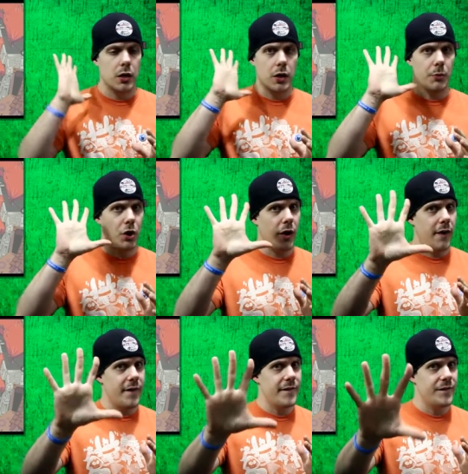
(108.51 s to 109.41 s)
number
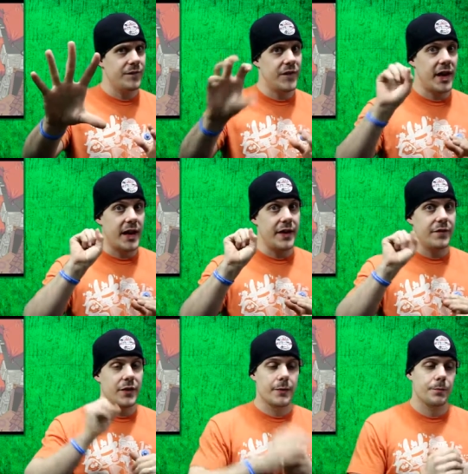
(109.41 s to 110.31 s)
5,
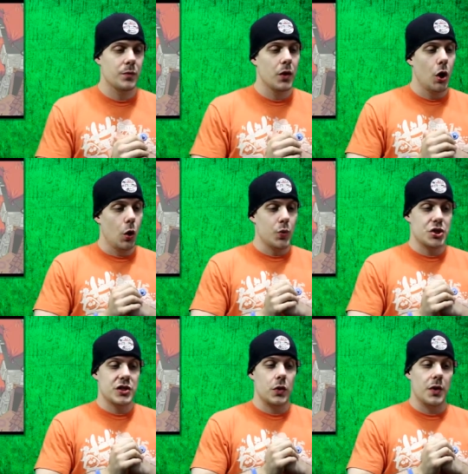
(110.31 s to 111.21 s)

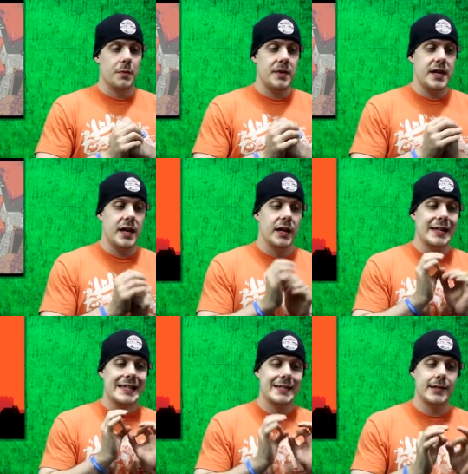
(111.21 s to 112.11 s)
which is going to be
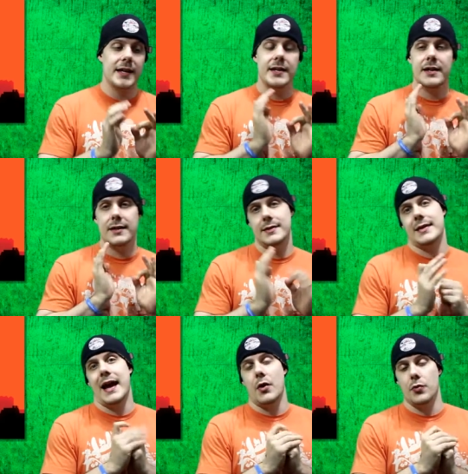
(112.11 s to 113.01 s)

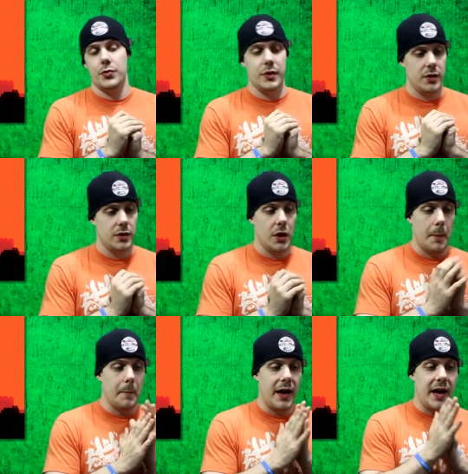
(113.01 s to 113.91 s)
Sundown
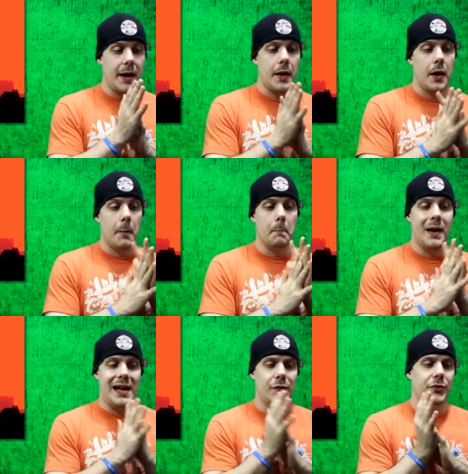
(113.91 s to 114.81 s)
by
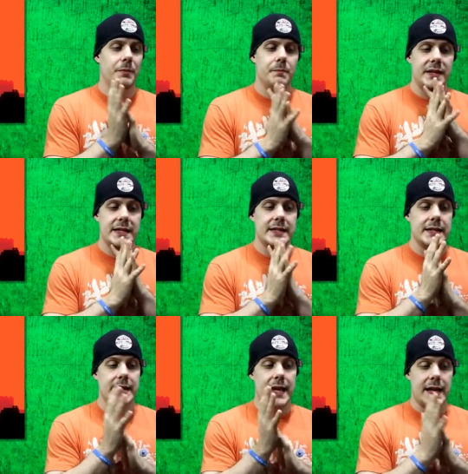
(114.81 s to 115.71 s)
Mild
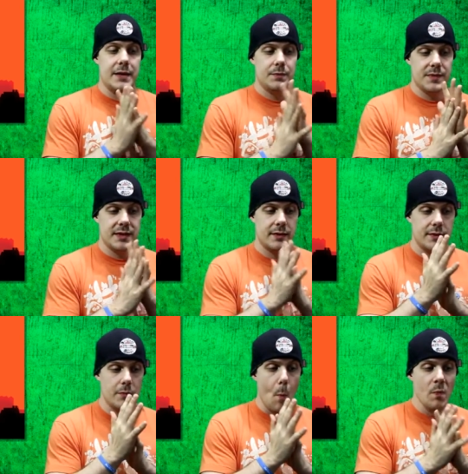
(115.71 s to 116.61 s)
Beast Games.
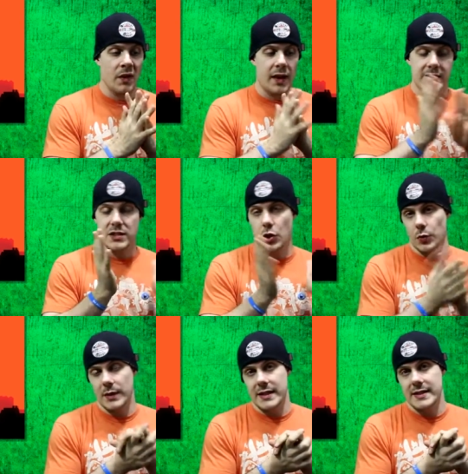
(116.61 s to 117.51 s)
It has no
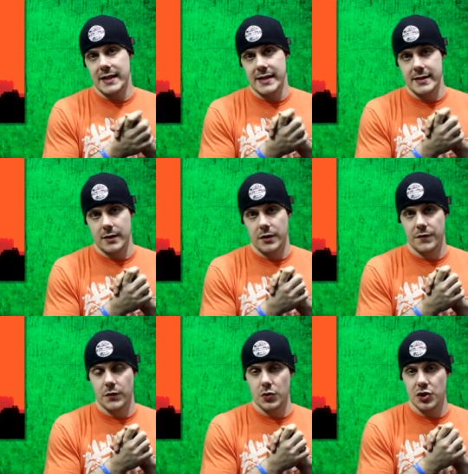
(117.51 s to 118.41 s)
release date,
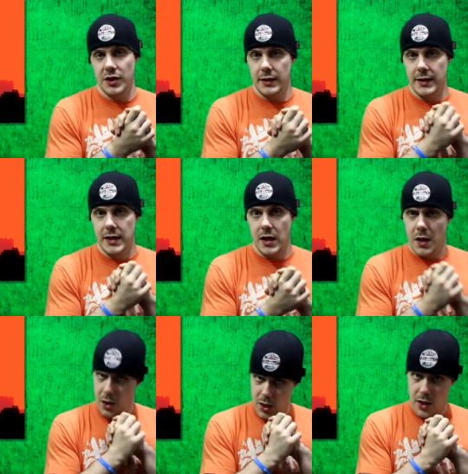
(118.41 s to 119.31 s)
unfortunately.
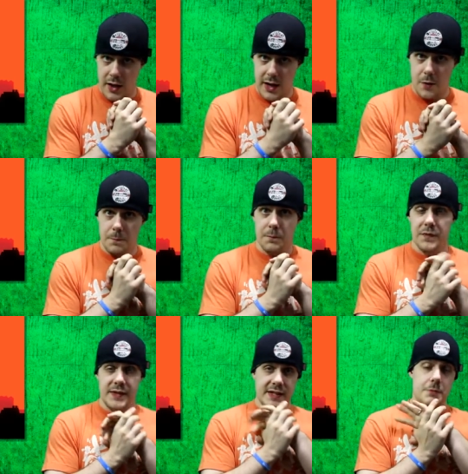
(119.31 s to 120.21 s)
Now,
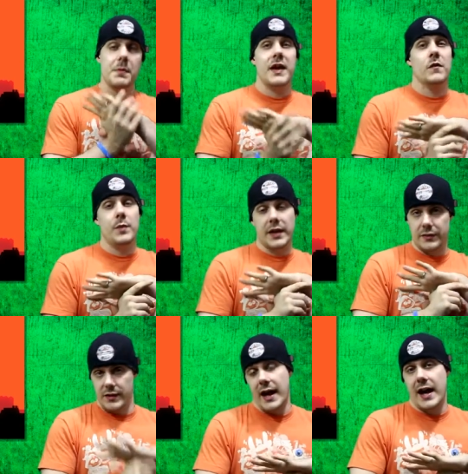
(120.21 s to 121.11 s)
this may have made
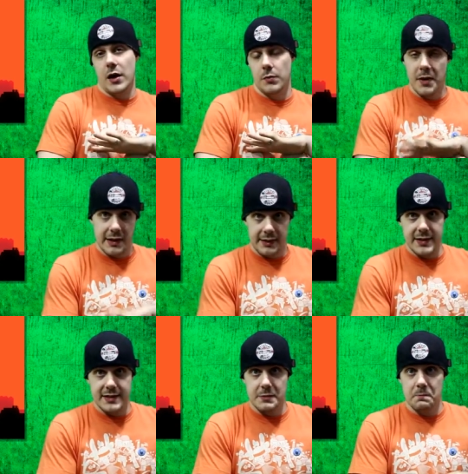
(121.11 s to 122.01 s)
it higher on my
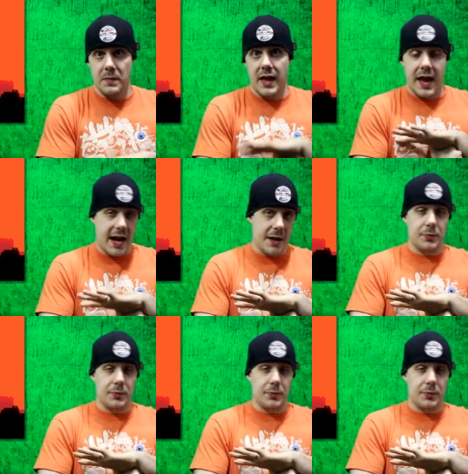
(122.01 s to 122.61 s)
list had I